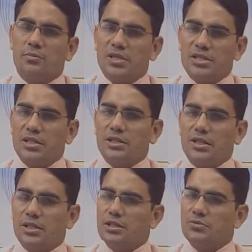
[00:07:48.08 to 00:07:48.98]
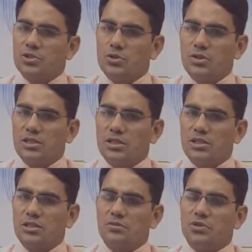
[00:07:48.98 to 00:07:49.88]
basic ingredients which you can
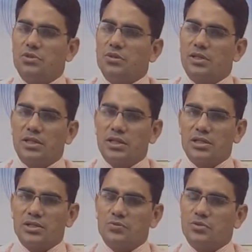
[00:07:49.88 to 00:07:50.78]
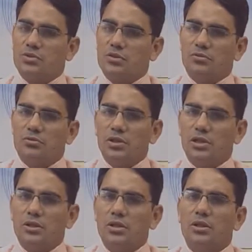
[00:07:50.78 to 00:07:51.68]
see, which you can touch, which you can
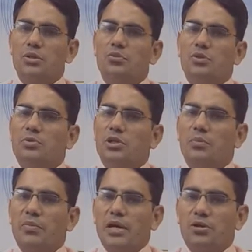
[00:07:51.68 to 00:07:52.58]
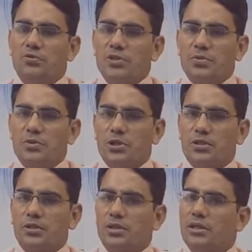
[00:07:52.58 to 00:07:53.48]
feel, which become part of finished
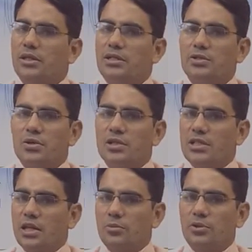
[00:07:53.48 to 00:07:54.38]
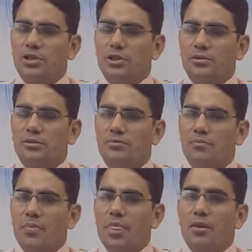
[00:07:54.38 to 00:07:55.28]
product that is known as direct material.
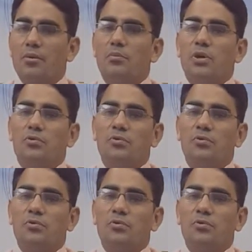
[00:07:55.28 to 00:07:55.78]
But